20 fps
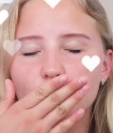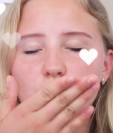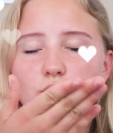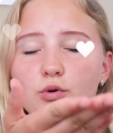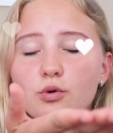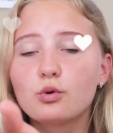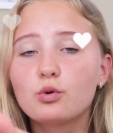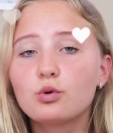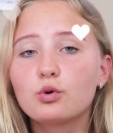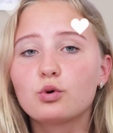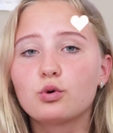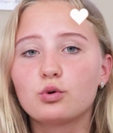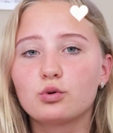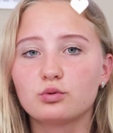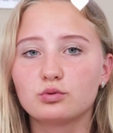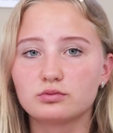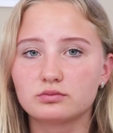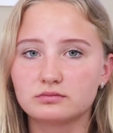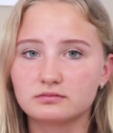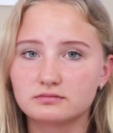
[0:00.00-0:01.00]

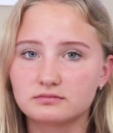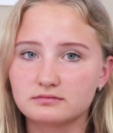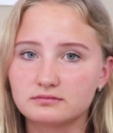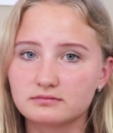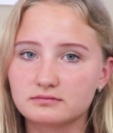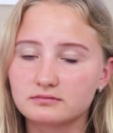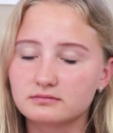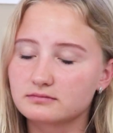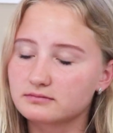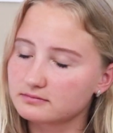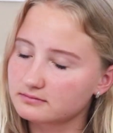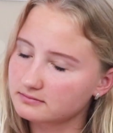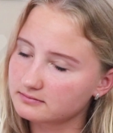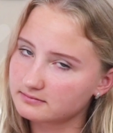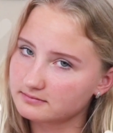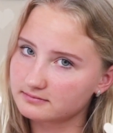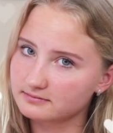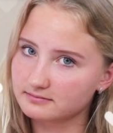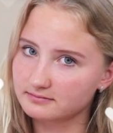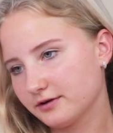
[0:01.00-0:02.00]
Aww. I
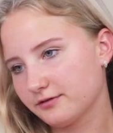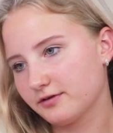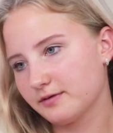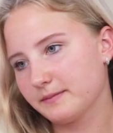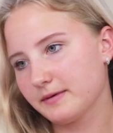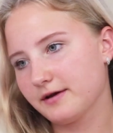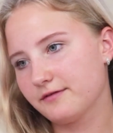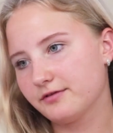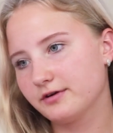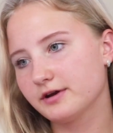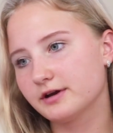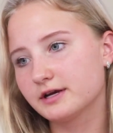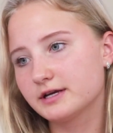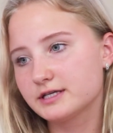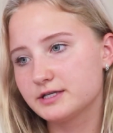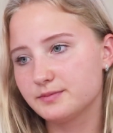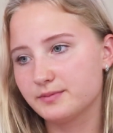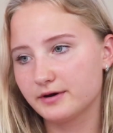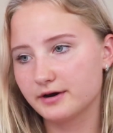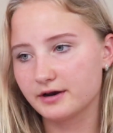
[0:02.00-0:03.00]
just feel like from every
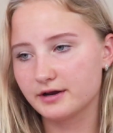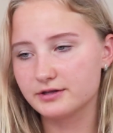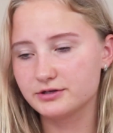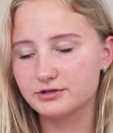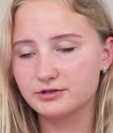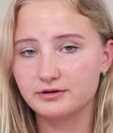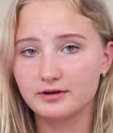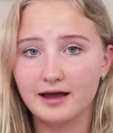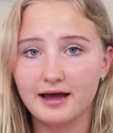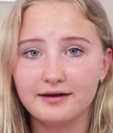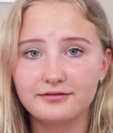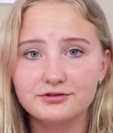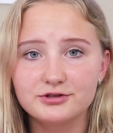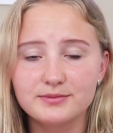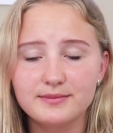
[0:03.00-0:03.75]
experience you have